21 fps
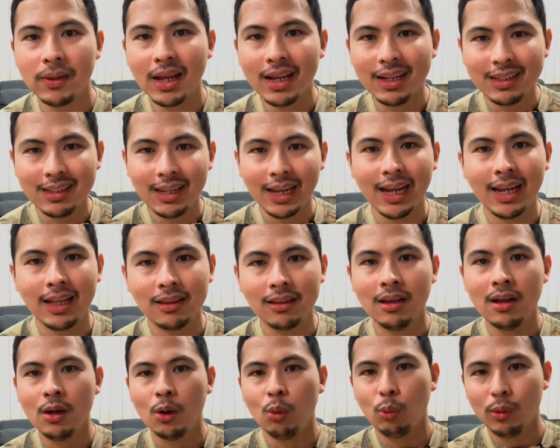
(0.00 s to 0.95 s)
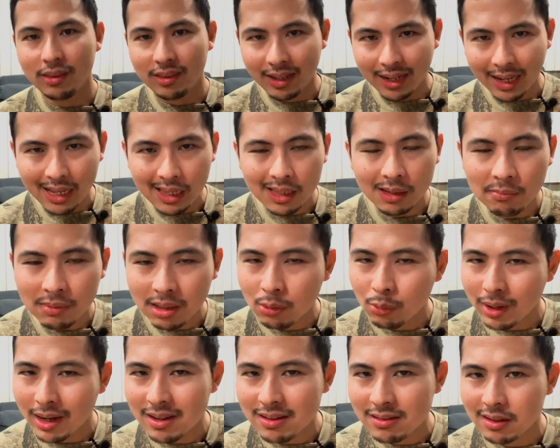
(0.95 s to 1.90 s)
Again, with the LME
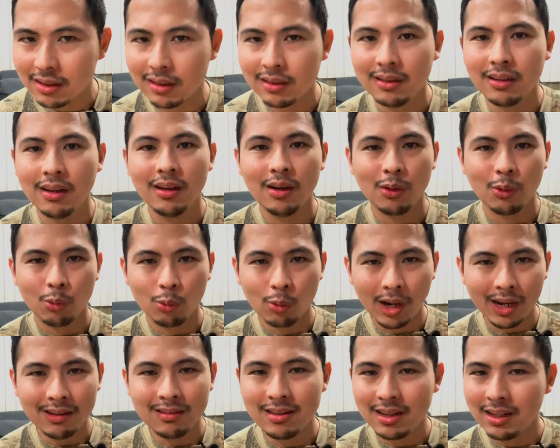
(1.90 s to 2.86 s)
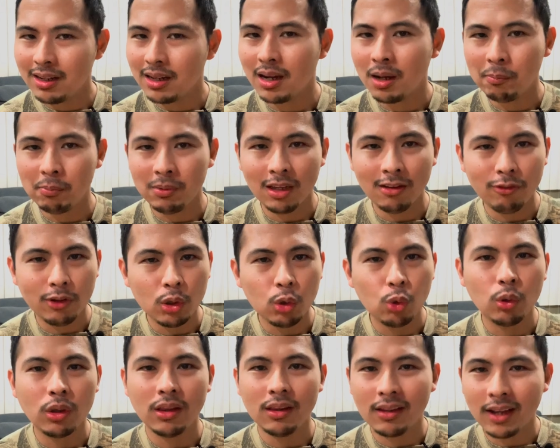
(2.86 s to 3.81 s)
resin rising up, giving
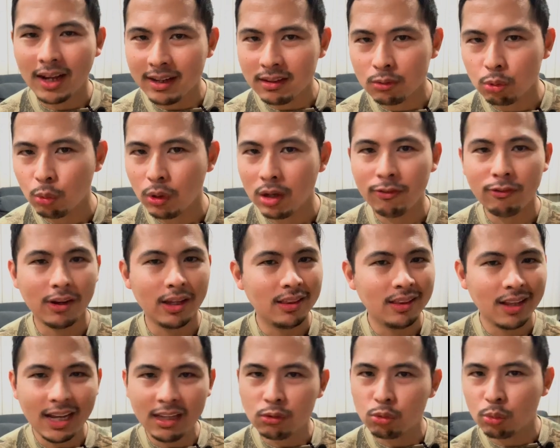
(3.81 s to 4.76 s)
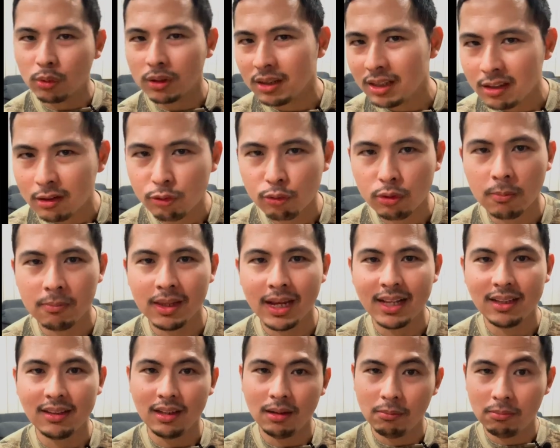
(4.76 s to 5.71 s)
you a nice whiff, a nice release from
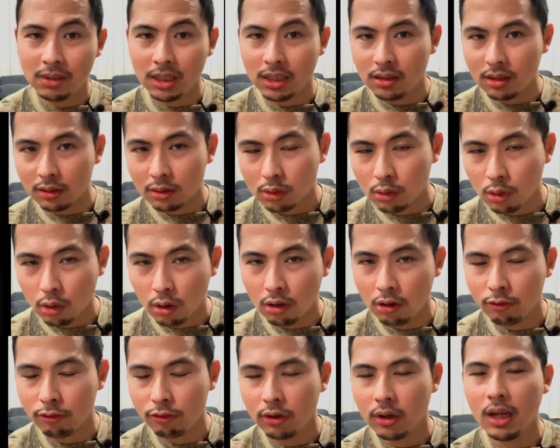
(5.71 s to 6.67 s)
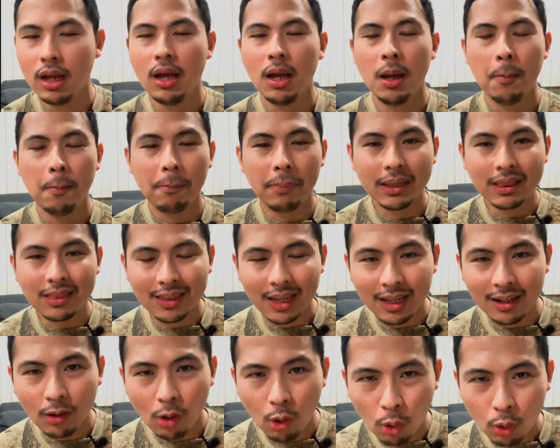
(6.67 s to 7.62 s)
that immediate curve. But
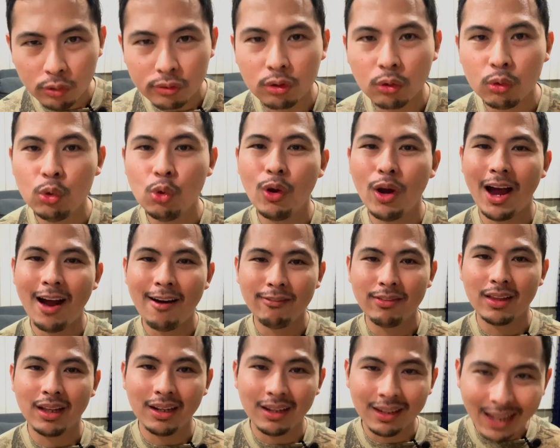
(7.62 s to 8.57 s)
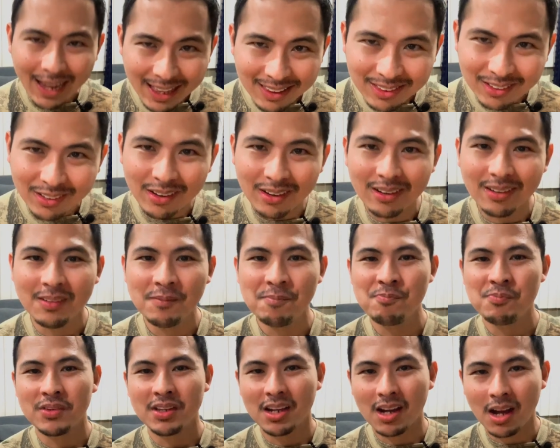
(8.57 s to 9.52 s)
then also you have the leather
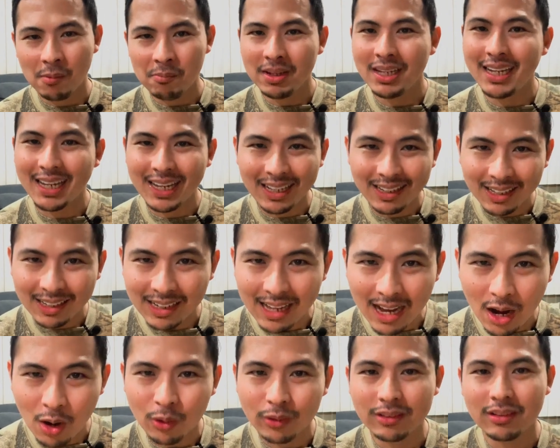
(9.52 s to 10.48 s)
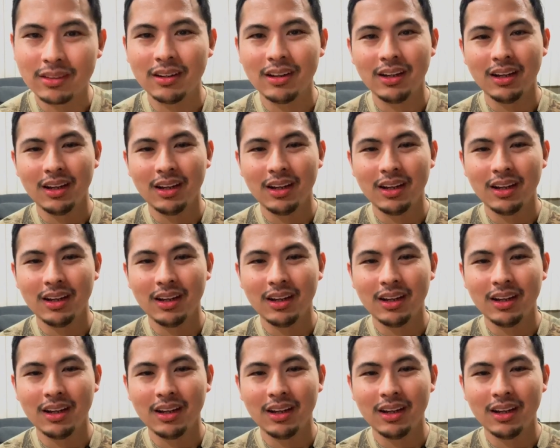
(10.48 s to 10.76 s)
coming in and out.